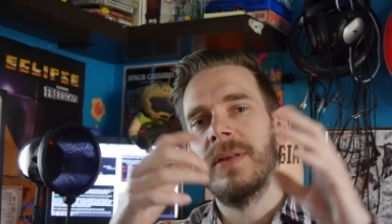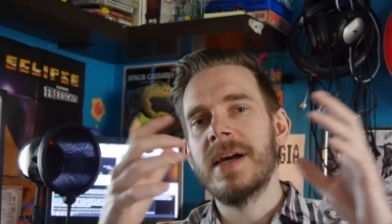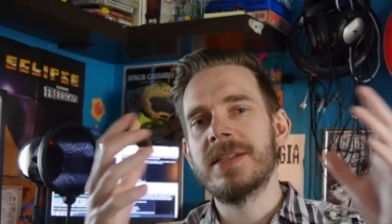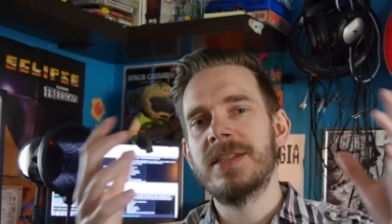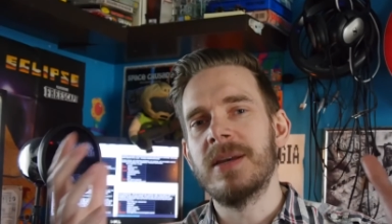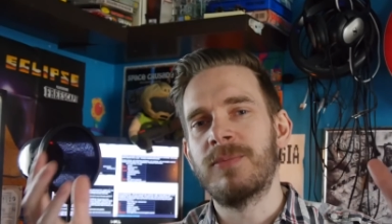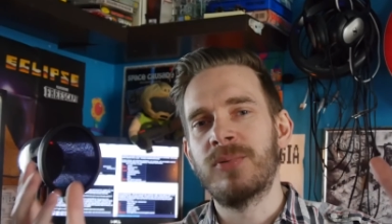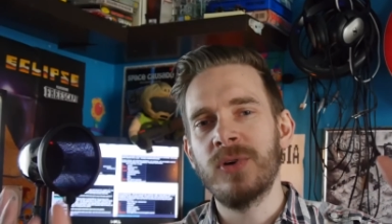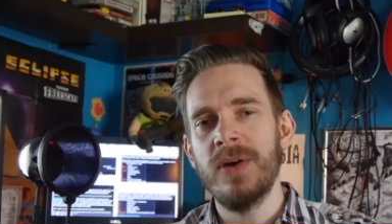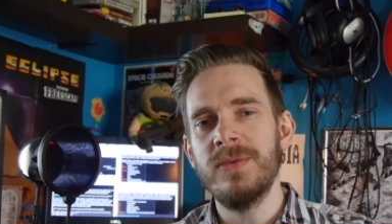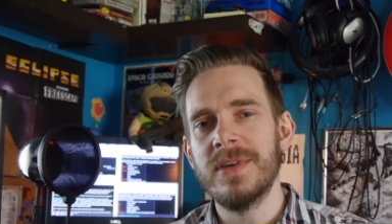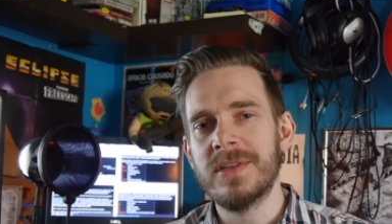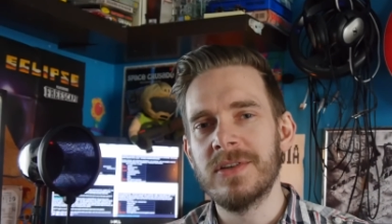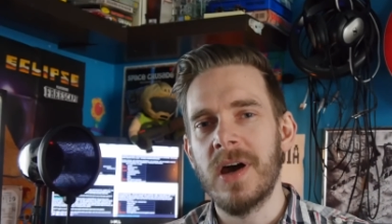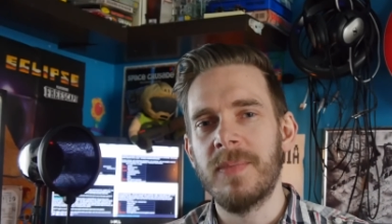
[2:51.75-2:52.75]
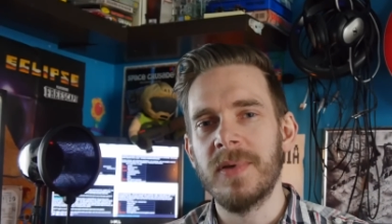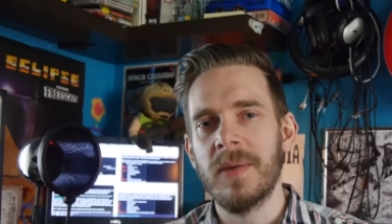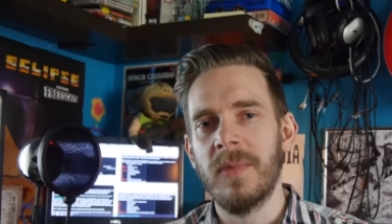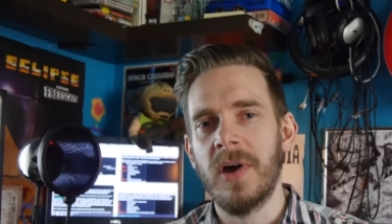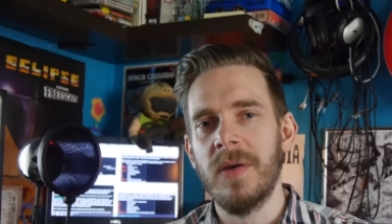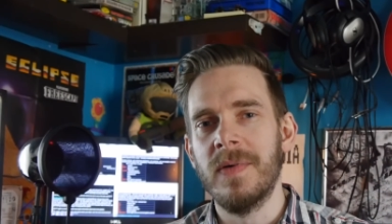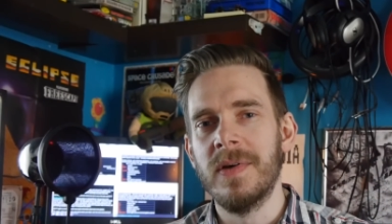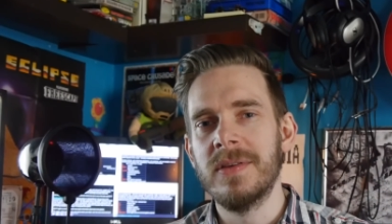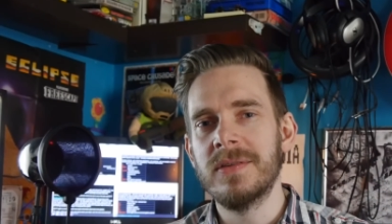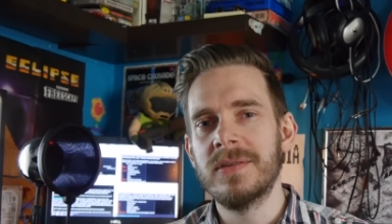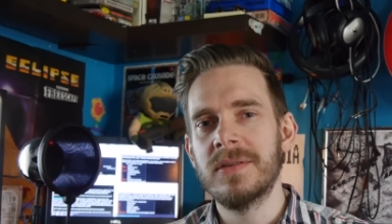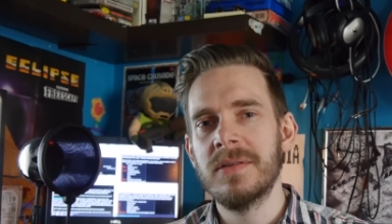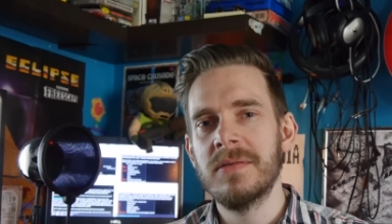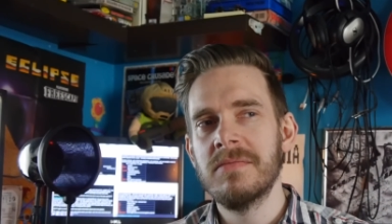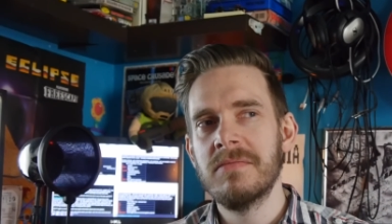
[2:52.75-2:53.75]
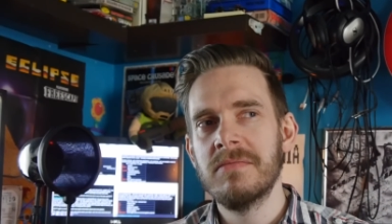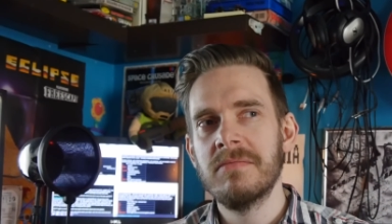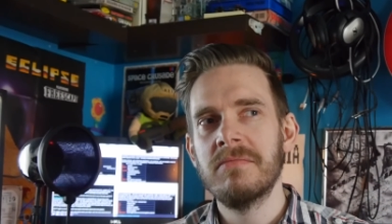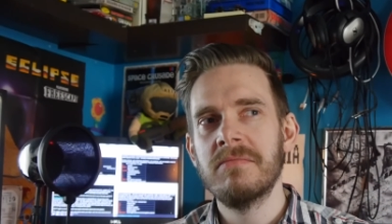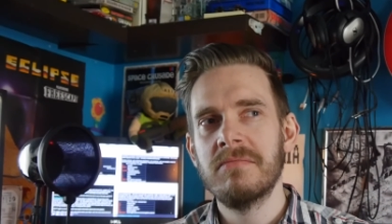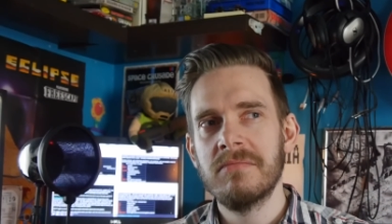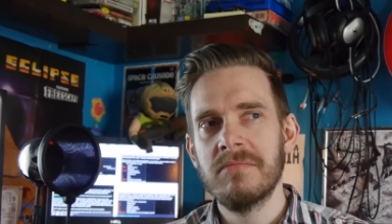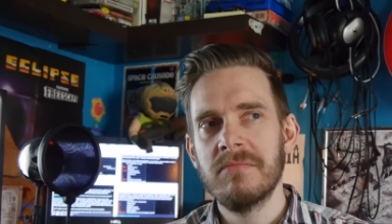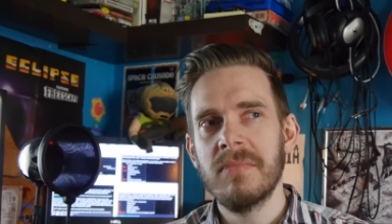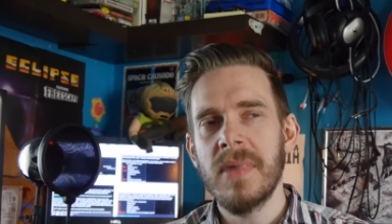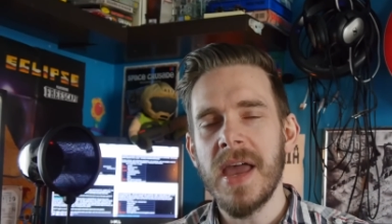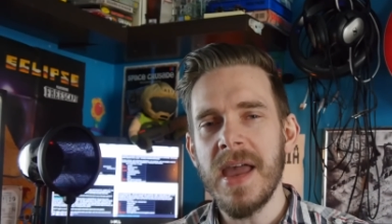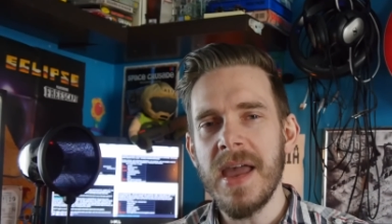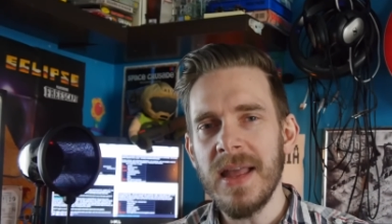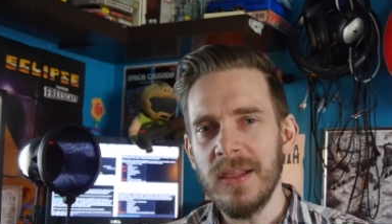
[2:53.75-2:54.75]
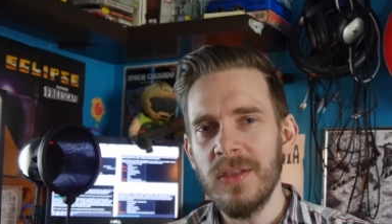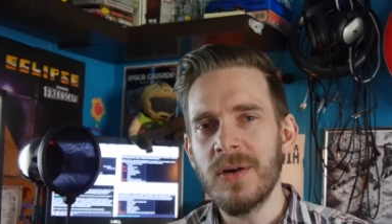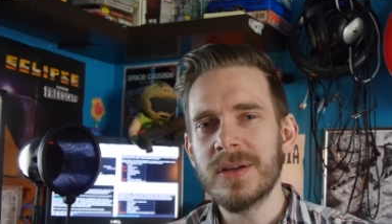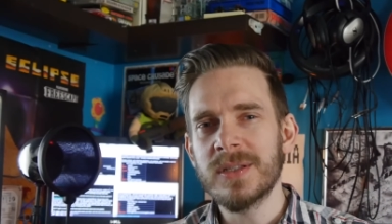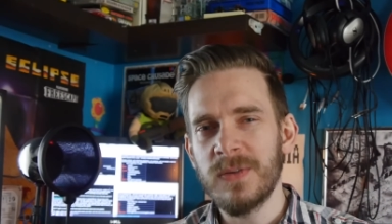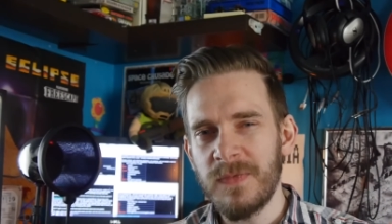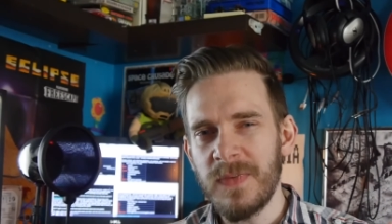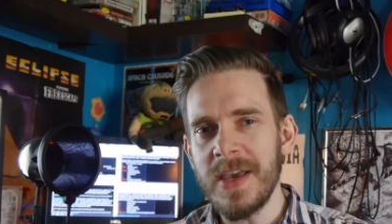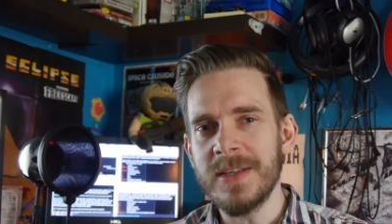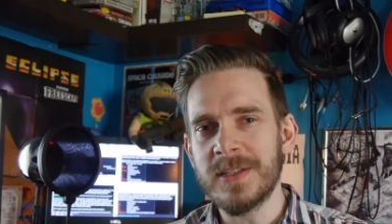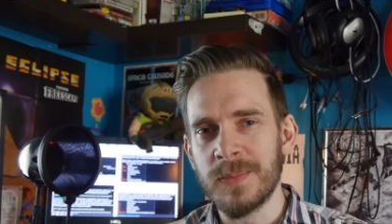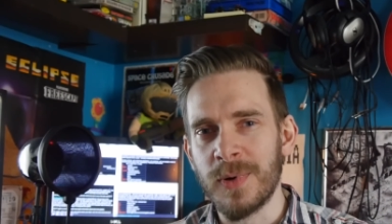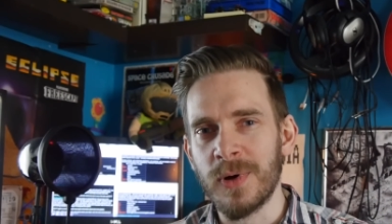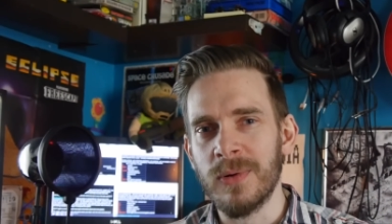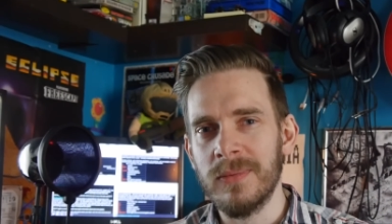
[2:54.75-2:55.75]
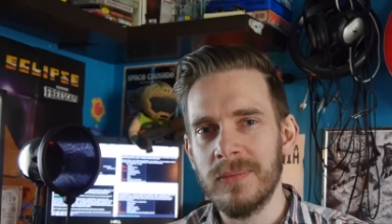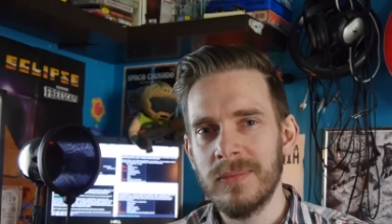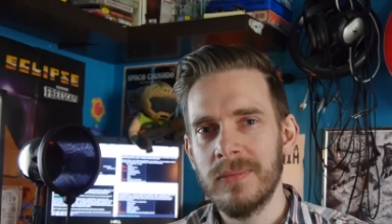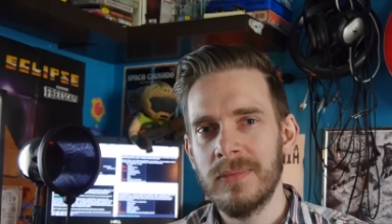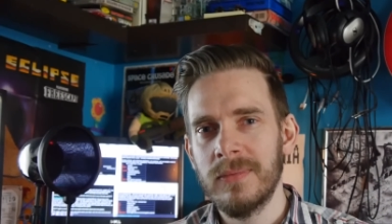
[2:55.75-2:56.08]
plastic prototype at the moment, it looks feasible.